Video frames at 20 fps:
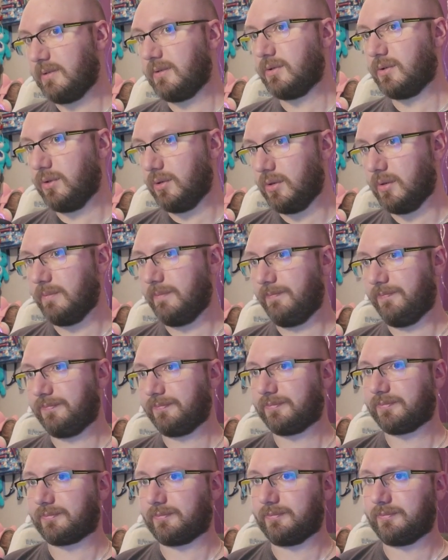Cool.
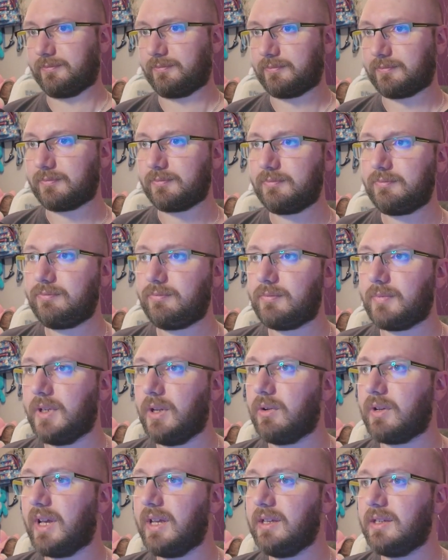
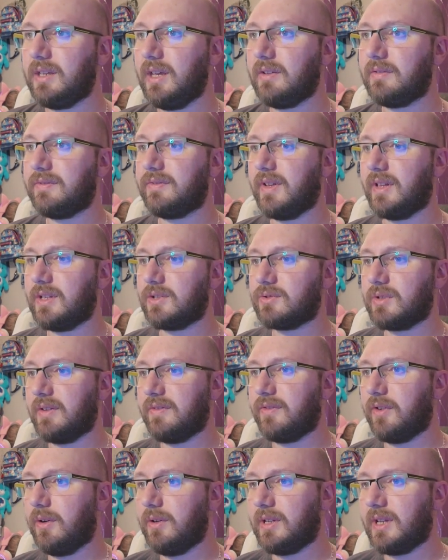Okay, yeah, fairly
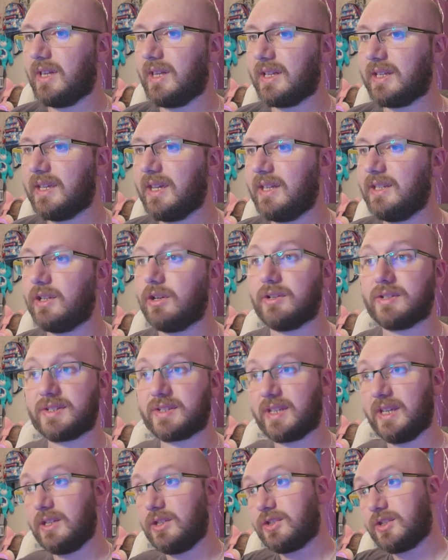straightforward. I like it. And you've got
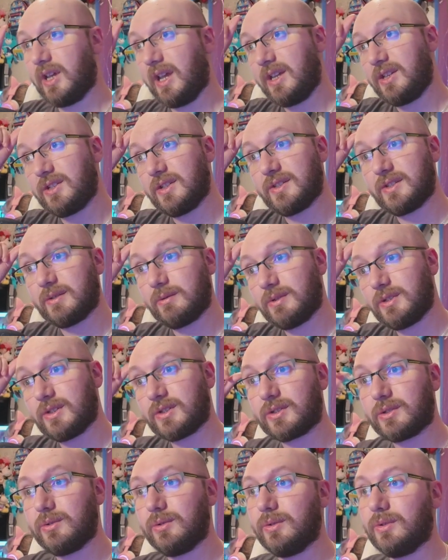skin changes, which
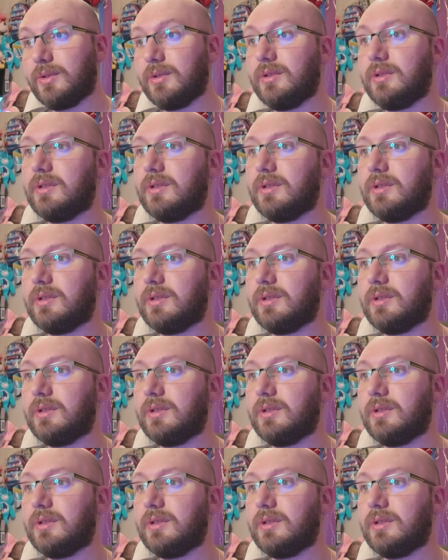is cool.